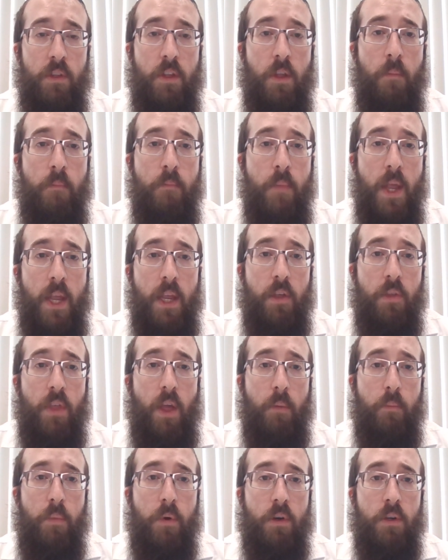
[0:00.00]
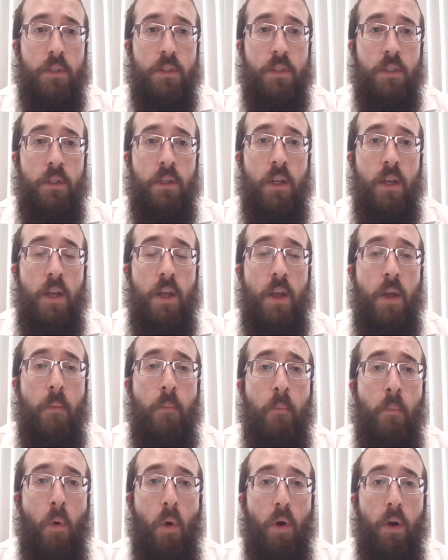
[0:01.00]
to make that person
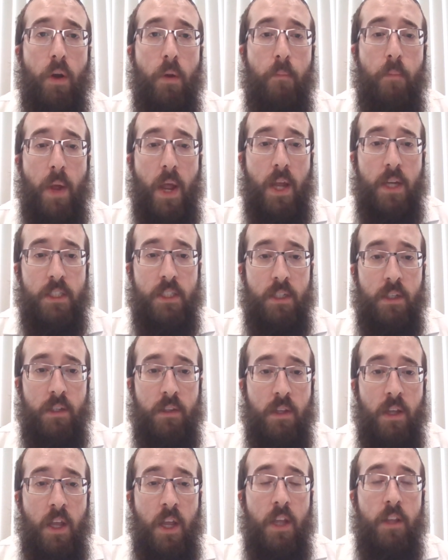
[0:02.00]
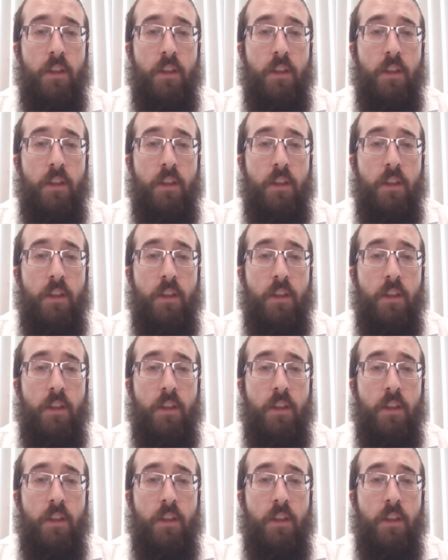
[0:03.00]
more compassionate,